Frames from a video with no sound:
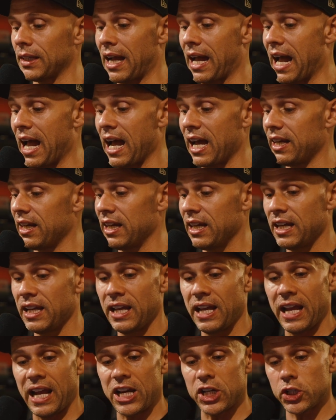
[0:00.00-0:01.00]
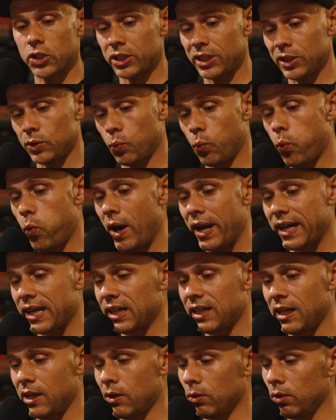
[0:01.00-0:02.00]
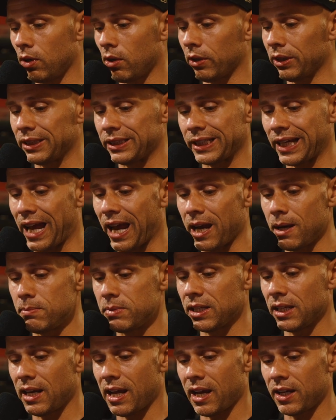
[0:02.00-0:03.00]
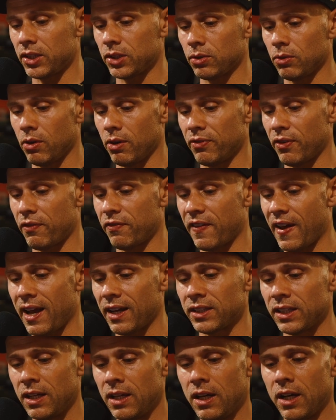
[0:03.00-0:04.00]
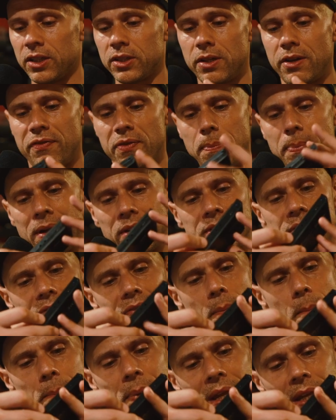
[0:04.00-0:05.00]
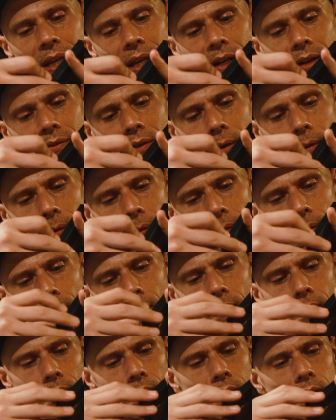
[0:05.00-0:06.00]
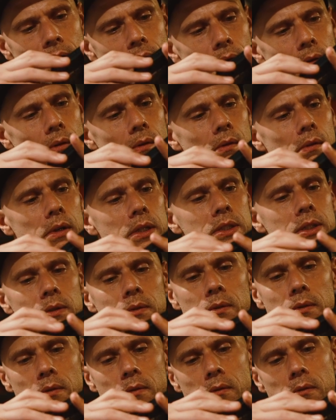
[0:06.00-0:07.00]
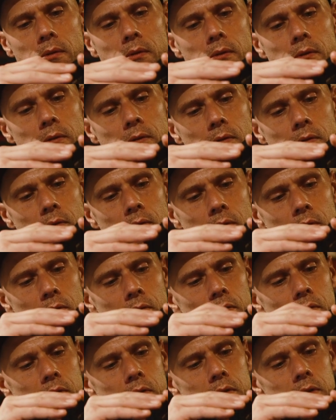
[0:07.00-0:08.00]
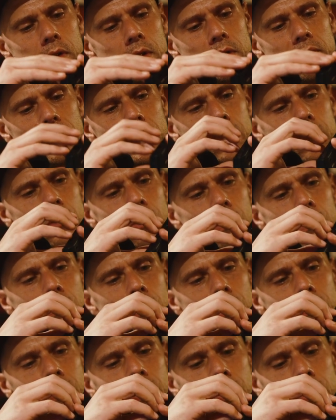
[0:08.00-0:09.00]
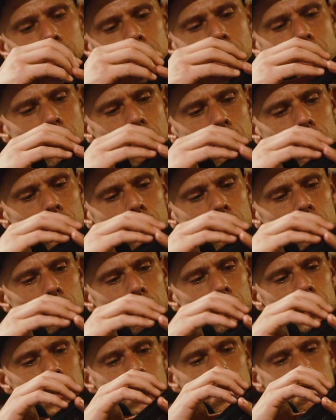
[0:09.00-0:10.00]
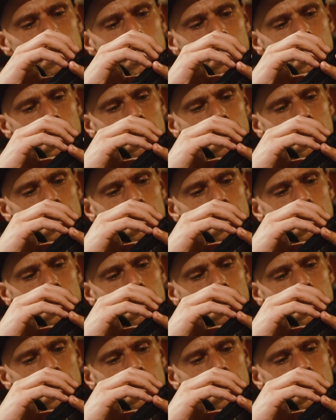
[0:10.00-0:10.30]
And it's just this wicked little like tape delay sort of effect. I don't know if you'll be able to even pick any of it. Can I? Is it? I don't know if it's. Have I turned it down? What's it doing?